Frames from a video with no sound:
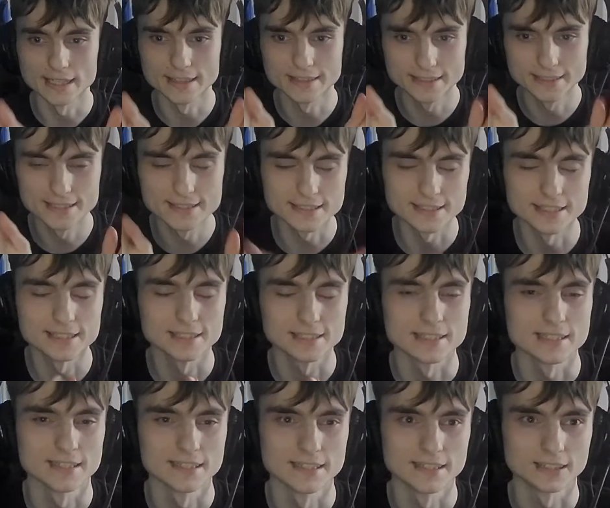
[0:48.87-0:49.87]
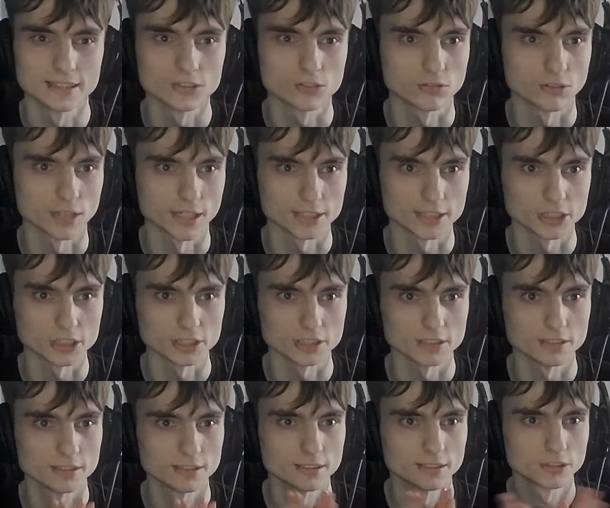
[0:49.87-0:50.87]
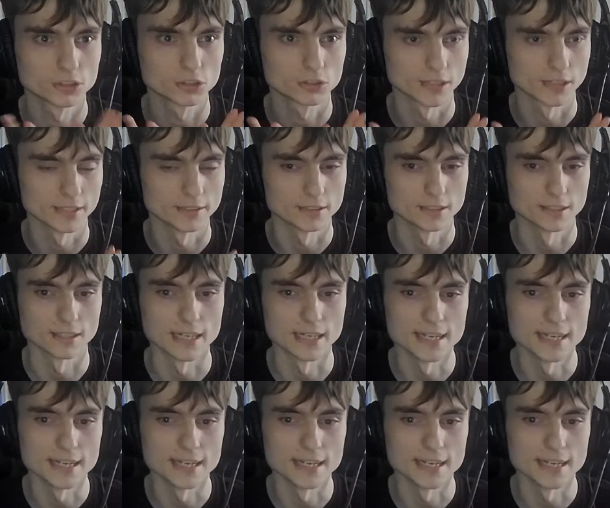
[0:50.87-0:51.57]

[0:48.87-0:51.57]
This is the Crush trailer.